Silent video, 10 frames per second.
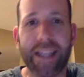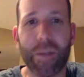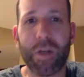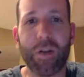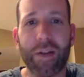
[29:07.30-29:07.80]

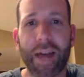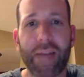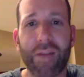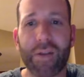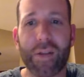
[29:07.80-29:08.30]
don't have to
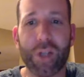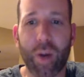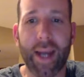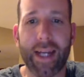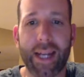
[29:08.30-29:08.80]
do the
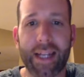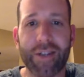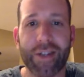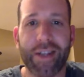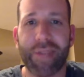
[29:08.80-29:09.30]
training. You just
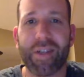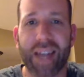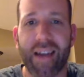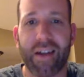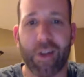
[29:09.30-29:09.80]
have to stay
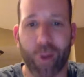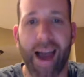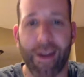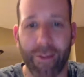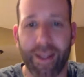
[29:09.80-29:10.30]
on track
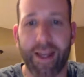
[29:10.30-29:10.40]
with them.